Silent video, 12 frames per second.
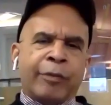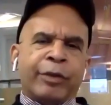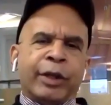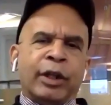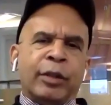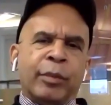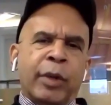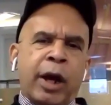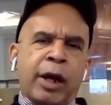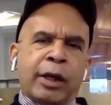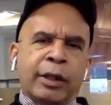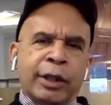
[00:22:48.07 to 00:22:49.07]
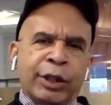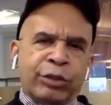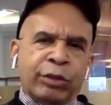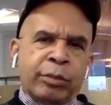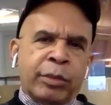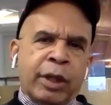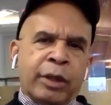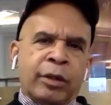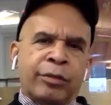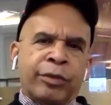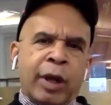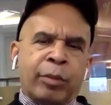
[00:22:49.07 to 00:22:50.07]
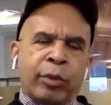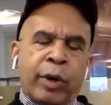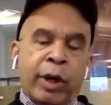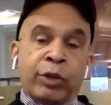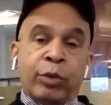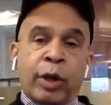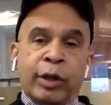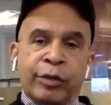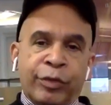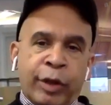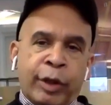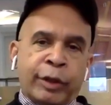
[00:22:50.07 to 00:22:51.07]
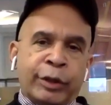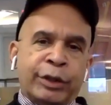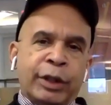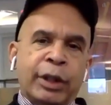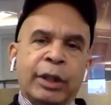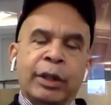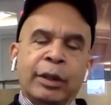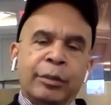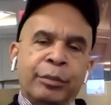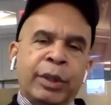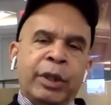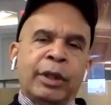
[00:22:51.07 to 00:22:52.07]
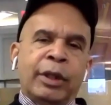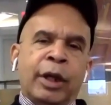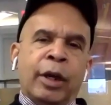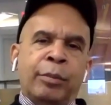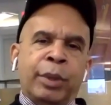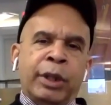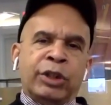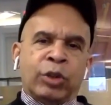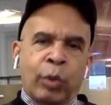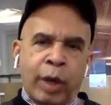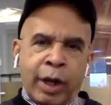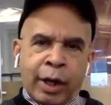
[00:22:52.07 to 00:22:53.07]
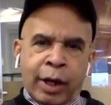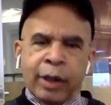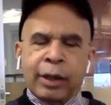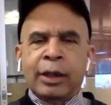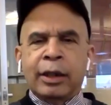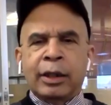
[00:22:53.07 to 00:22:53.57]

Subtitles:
African-American History Month on February 21st. Be there, be square.